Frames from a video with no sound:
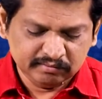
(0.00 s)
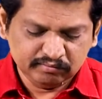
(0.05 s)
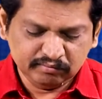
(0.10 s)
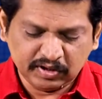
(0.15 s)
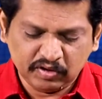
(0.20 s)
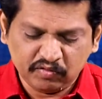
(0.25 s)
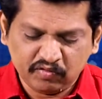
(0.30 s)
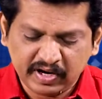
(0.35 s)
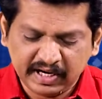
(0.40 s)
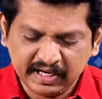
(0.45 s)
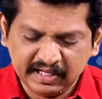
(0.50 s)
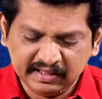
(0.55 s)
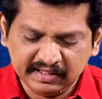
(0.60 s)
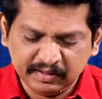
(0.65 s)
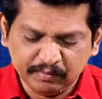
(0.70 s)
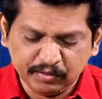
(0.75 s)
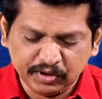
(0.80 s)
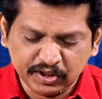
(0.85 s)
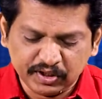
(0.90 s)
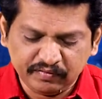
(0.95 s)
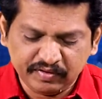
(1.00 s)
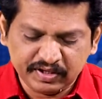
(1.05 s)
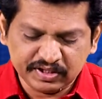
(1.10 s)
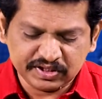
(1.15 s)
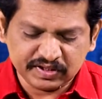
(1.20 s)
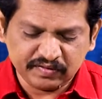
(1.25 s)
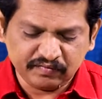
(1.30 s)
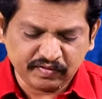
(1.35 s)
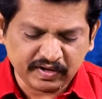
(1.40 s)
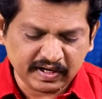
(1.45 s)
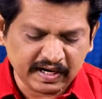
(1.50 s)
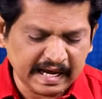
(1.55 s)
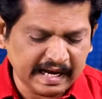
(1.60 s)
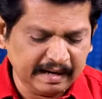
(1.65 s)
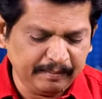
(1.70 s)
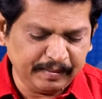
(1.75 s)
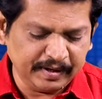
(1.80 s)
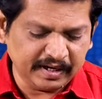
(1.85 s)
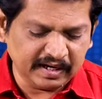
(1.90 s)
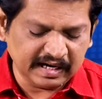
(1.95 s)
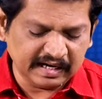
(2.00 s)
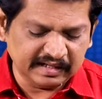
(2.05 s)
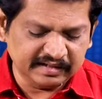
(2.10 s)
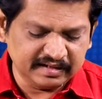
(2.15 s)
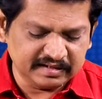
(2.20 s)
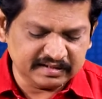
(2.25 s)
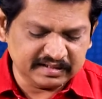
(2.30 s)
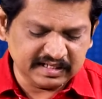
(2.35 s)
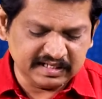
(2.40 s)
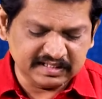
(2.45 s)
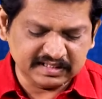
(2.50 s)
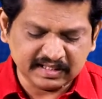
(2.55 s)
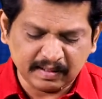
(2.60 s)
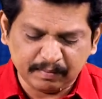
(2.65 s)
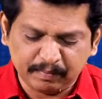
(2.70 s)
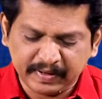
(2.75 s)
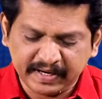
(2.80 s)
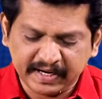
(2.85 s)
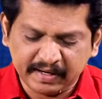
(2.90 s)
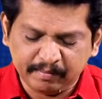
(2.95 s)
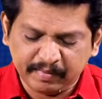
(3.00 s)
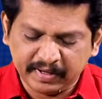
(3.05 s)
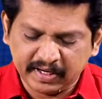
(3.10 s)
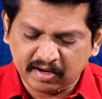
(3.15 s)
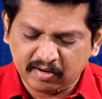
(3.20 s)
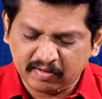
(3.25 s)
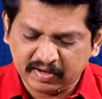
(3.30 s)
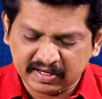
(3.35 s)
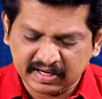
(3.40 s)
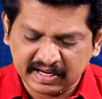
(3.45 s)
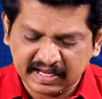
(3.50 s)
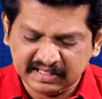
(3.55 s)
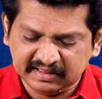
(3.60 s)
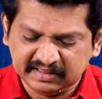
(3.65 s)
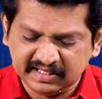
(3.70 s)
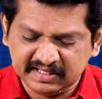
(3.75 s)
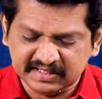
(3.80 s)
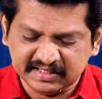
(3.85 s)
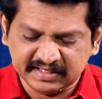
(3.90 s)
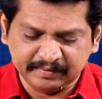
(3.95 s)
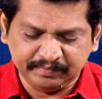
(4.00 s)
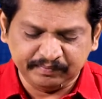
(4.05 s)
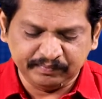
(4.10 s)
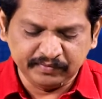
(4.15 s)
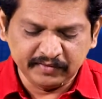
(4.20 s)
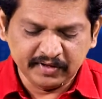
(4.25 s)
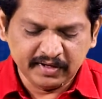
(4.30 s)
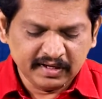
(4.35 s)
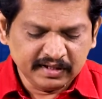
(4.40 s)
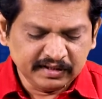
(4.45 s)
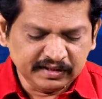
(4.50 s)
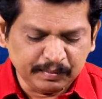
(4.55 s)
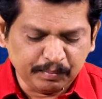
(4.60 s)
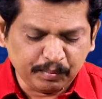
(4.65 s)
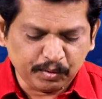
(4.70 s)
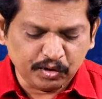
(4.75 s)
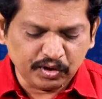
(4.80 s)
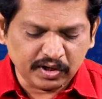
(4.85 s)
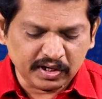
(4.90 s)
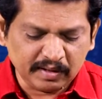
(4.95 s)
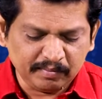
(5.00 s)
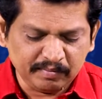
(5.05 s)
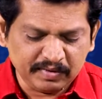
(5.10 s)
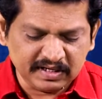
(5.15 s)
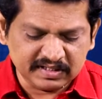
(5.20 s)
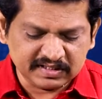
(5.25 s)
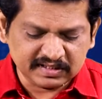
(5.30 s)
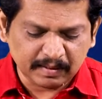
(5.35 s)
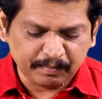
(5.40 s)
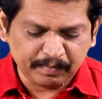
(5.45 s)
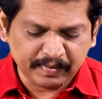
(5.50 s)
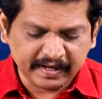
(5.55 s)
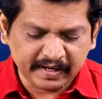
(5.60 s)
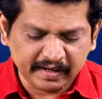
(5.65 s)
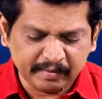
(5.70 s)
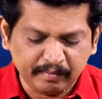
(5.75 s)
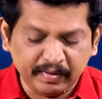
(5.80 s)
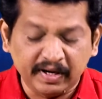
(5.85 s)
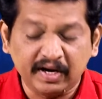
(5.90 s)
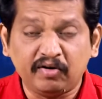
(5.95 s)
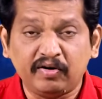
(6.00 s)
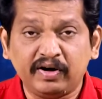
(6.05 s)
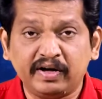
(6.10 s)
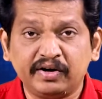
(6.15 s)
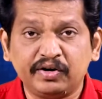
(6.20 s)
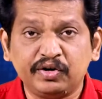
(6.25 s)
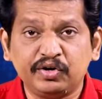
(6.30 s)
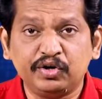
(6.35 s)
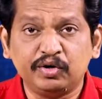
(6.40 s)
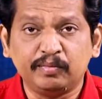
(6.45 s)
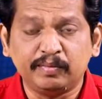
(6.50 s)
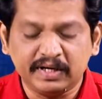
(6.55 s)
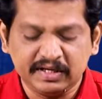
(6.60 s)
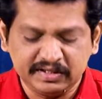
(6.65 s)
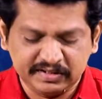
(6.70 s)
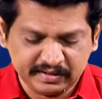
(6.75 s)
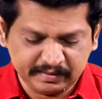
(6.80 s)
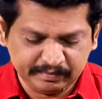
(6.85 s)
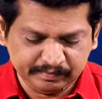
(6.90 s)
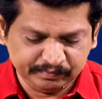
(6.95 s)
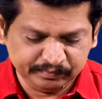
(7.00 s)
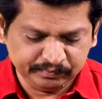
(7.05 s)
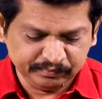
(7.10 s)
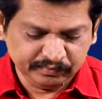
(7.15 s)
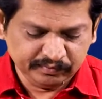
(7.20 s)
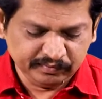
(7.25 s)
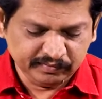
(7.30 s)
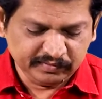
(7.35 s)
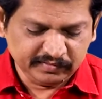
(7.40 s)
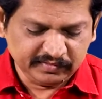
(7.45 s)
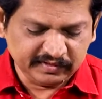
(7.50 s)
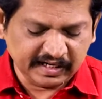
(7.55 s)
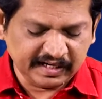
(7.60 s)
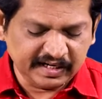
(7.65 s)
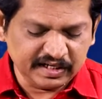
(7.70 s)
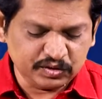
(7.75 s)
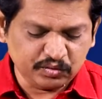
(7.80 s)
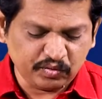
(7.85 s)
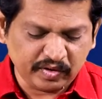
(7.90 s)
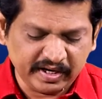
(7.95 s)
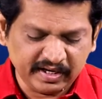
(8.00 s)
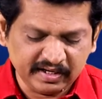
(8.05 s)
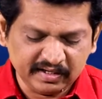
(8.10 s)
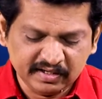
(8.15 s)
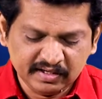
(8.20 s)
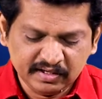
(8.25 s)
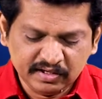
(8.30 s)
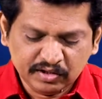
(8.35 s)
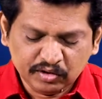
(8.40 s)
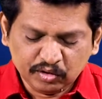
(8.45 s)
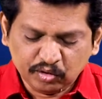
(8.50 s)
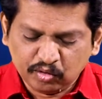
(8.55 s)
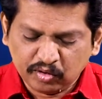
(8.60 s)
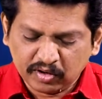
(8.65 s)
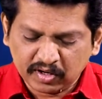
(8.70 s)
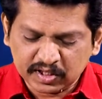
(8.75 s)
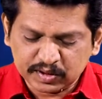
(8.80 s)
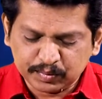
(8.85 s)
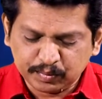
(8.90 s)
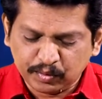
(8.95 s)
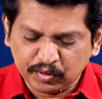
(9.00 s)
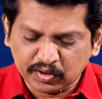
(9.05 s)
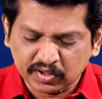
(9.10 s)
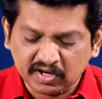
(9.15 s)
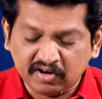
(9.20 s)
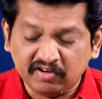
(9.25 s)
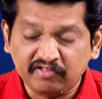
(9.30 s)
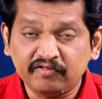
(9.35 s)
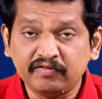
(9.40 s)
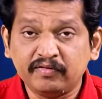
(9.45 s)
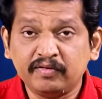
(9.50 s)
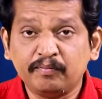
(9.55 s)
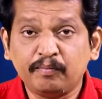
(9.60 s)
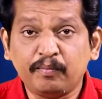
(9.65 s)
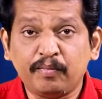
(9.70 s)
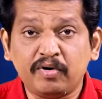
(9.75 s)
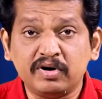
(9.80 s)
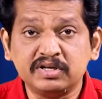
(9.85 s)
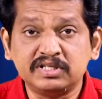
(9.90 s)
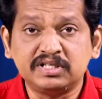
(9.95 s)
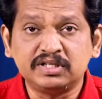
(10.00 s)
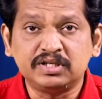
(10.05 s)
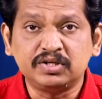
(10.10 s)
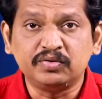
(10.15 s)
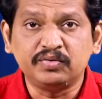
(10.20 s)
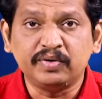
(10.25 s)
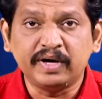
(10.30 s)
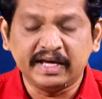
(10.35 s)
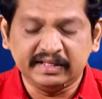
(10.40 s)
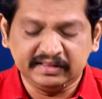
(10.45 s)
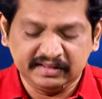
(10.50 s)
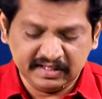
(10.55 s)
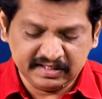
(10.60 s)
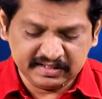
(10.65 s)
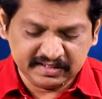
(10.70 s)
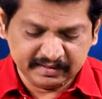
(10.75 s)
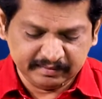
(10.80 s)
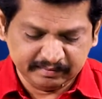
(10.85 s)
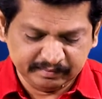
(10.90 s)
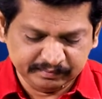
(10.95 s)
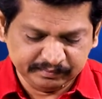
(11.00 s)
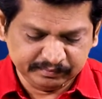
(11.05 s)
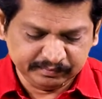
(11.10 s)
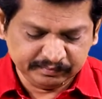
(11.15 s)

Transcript: But while the motivation for helping others is supplied by our atheism, the program is supplied by our humanism. That is why Gora spoke of positive atheism.